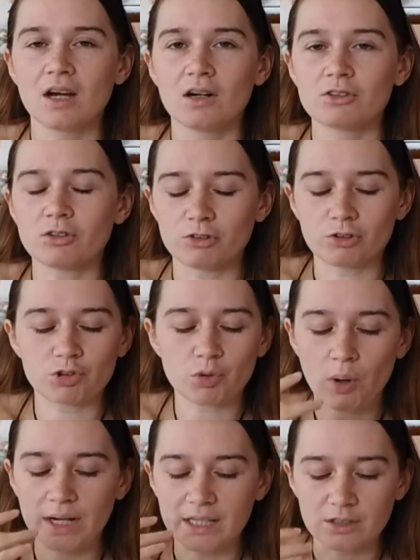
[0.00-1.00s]
so it was just
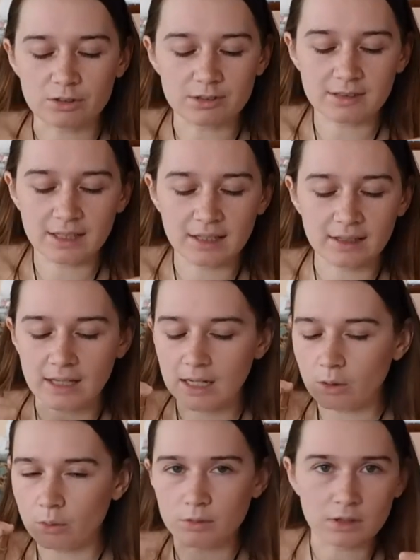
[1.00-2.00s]
quite interesting on
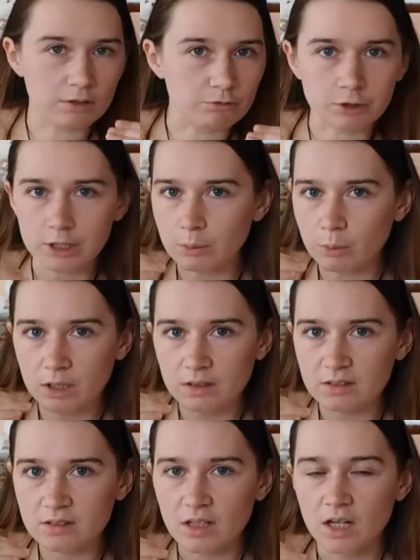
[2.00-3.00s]
how different it
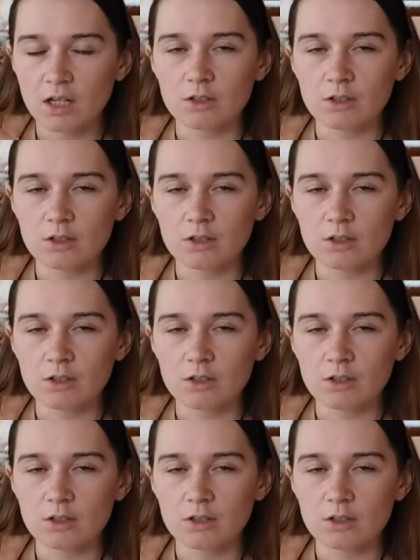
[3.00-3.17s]
was.